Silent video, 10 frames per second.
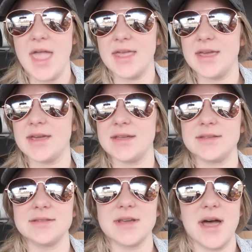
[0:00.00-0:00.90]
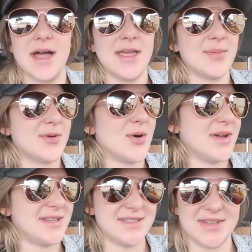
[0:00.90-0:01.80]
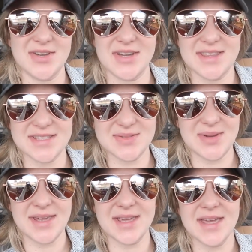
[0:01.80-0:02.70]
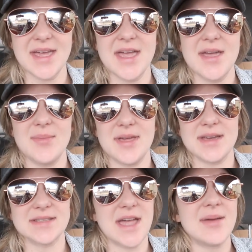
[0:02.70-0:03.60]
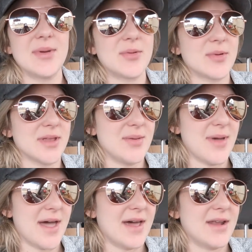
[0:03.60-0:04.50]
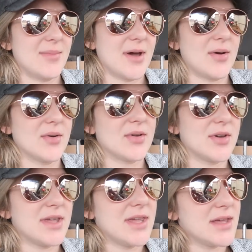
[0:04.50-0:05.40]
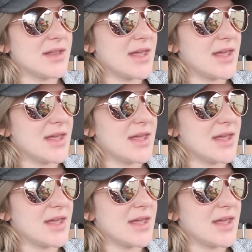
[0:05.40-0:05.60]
and I am going to cook this week because I have been really bad about cooking